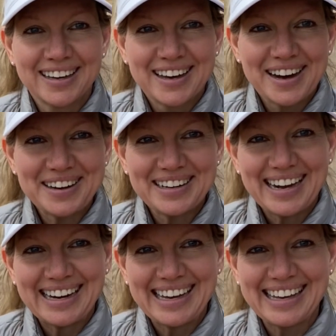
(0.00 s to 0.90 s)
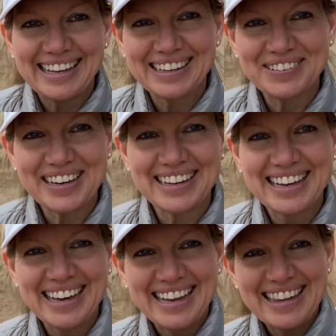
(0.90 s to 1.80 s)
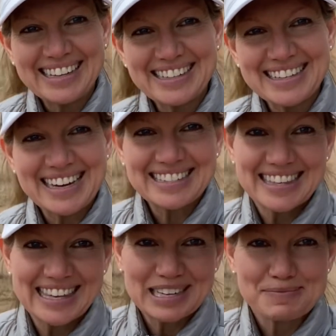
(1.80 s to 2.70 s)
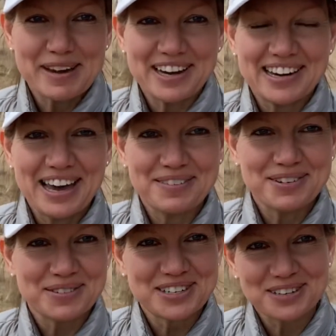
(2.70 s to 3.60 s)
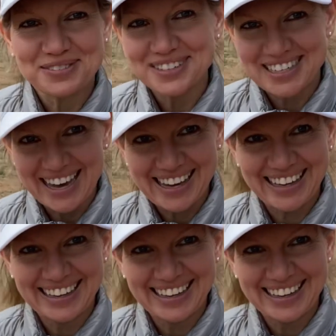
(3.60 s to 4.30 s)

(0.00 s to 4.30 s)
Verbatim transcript: All right, well, that's a lot to think about. Have a wonderful day.